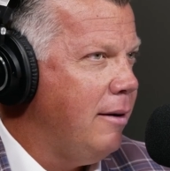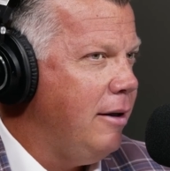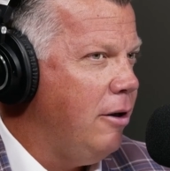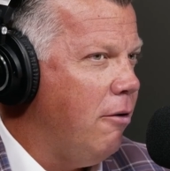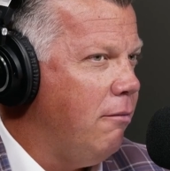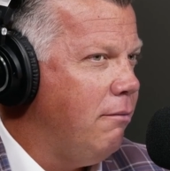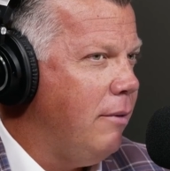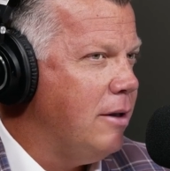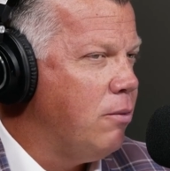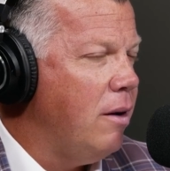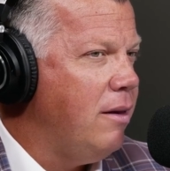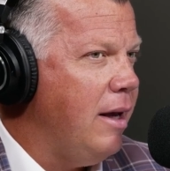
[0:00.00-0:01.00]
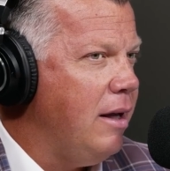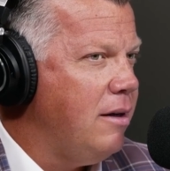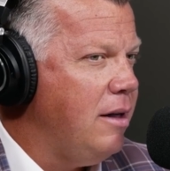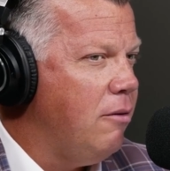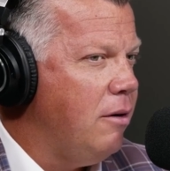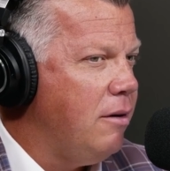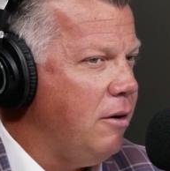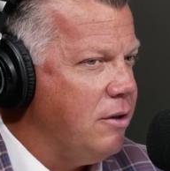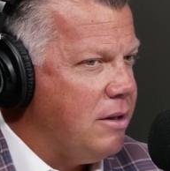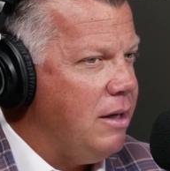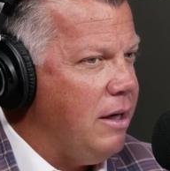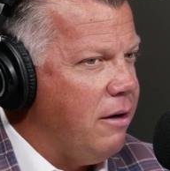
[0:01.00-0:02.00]
It's one thing to deal with, you're
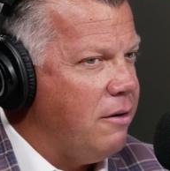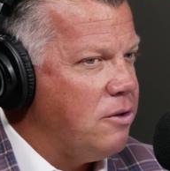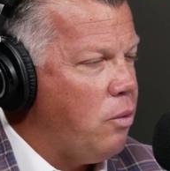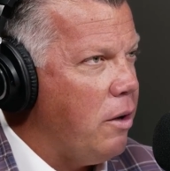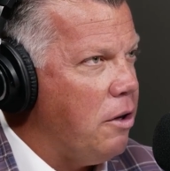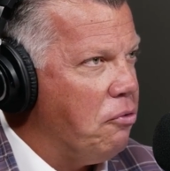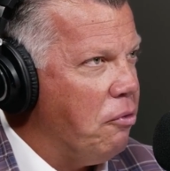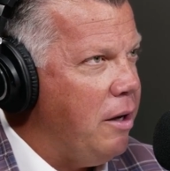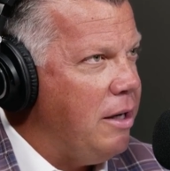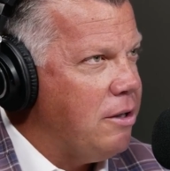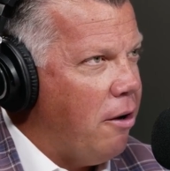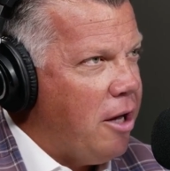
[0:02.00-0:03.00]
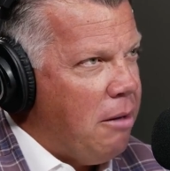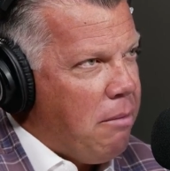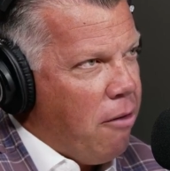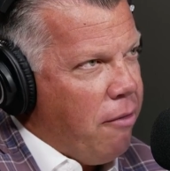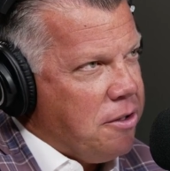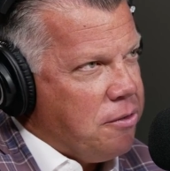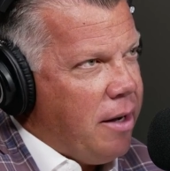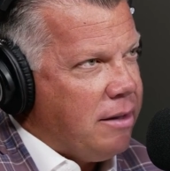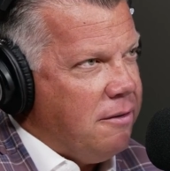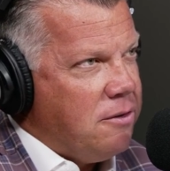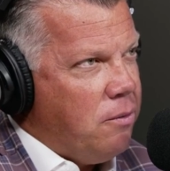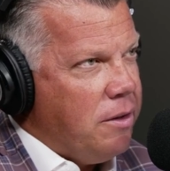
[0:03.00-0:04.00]
sitting here in 23 talking about
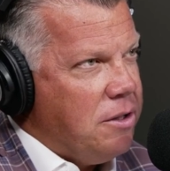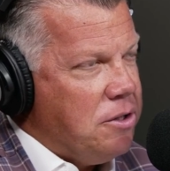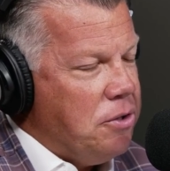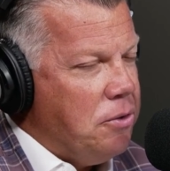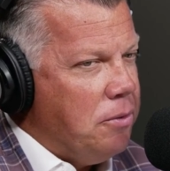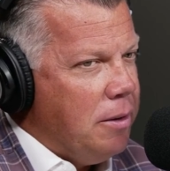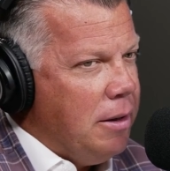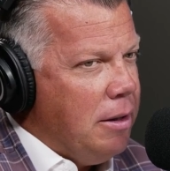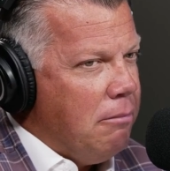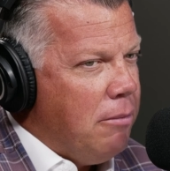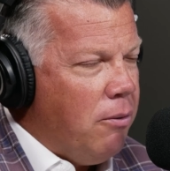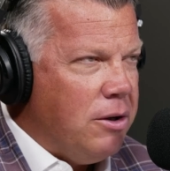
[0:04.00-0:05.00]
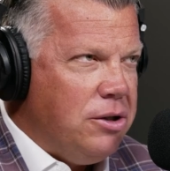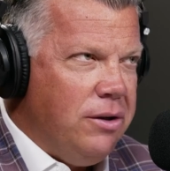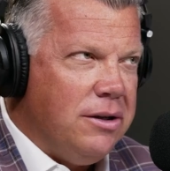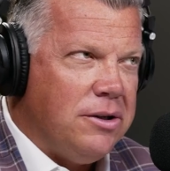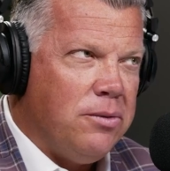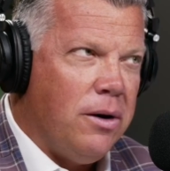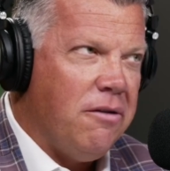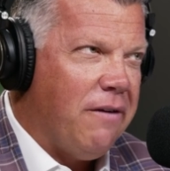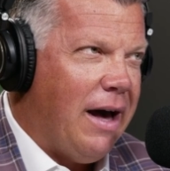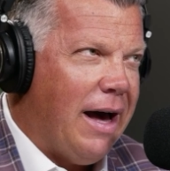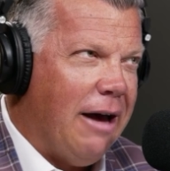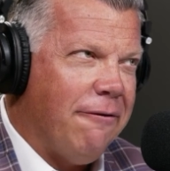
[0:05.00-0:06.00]
retroactive to 22, but once you get to
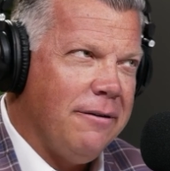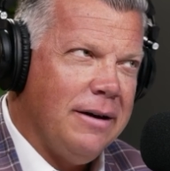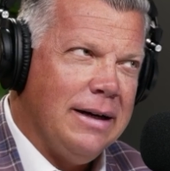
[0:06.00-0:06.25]
25,